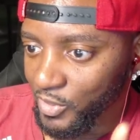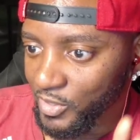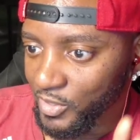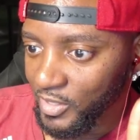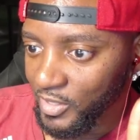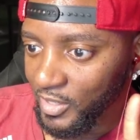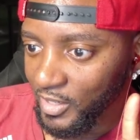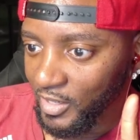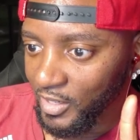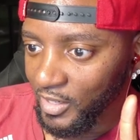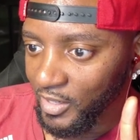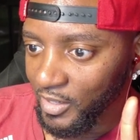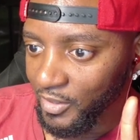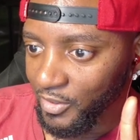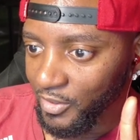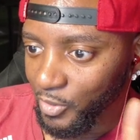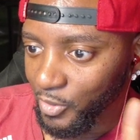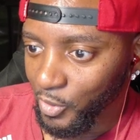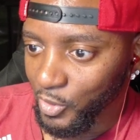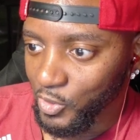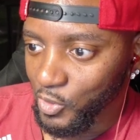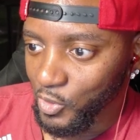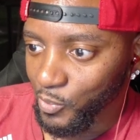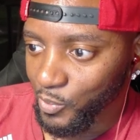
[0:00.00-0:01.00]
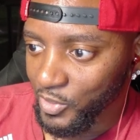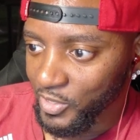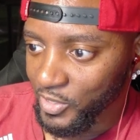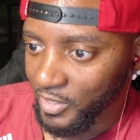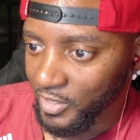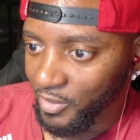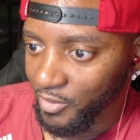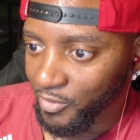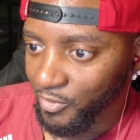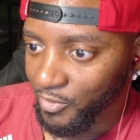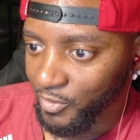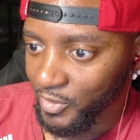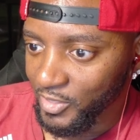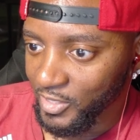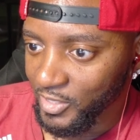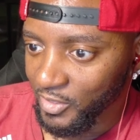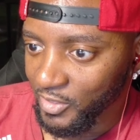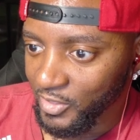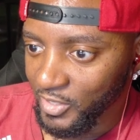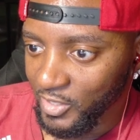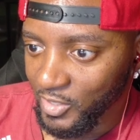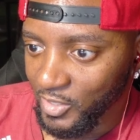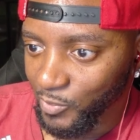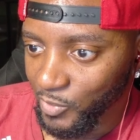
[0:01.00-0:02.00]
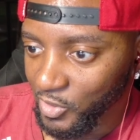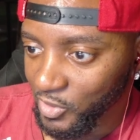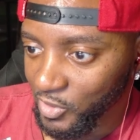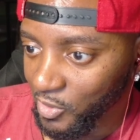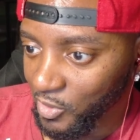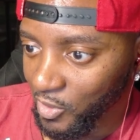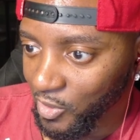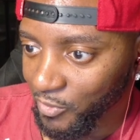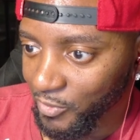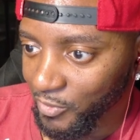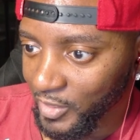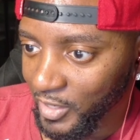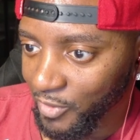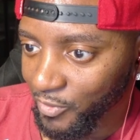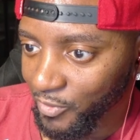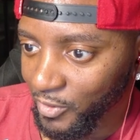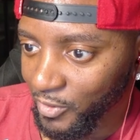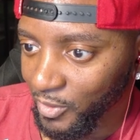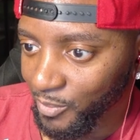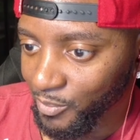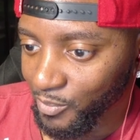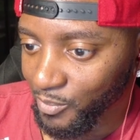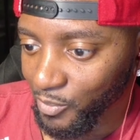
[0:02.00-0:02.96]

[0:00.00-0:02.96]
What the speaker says: 32% for the Celtics, which is an off night for them.